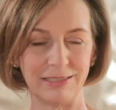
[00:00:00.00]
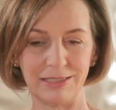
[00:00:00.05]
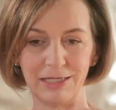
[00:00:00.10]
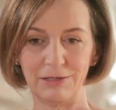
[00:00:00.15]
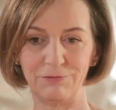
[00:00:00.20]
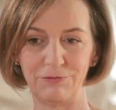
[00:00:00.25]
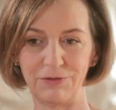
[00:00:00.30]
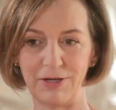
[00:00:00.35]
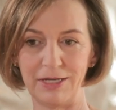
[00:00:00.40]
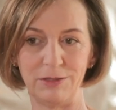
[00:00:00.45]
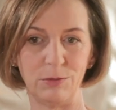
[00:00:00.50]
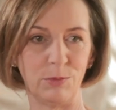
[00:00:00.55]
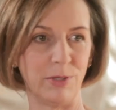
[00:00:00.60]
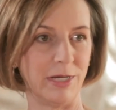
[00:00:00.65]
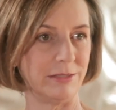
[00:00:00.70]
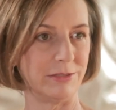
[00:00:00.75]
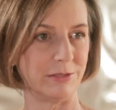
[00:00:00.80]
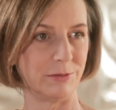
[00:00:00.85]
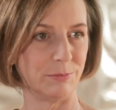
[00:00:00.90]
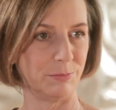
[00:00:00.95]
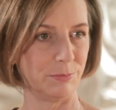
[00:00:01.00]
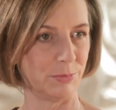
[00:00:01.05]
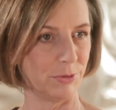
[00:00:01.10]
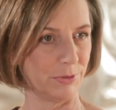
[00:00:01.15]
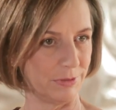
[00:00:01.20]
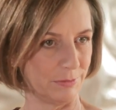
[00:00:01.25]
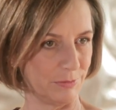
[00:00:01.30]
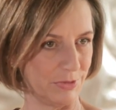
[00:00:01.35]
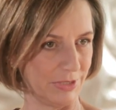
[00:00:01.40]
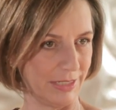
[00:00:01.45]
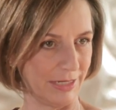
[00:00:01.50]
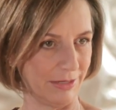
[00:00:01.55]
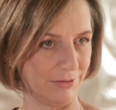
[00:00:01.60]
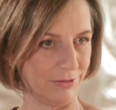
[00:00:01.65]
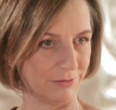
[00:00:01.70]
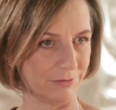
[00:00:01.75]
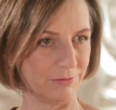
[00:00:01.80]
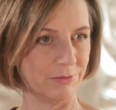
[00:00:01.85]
can find a way to put them together.